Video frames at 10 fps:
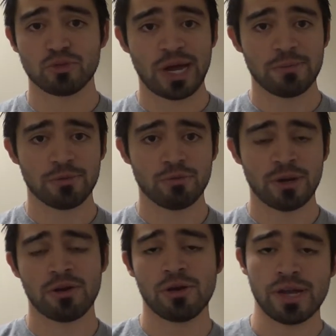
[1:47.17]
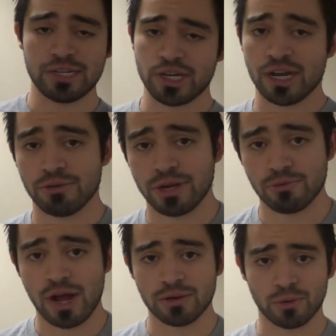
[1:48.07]
Weidman Romero and Jacare
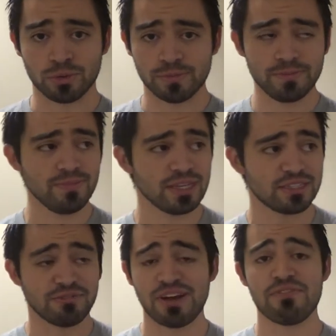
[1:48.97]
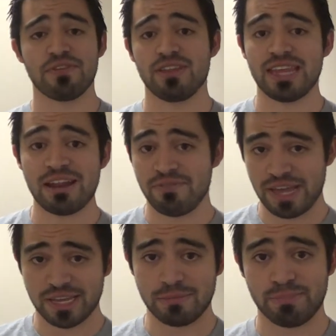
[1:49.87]
Rockhold, to fight for the then
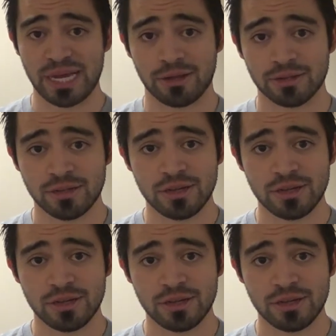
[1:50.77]
vacant belt.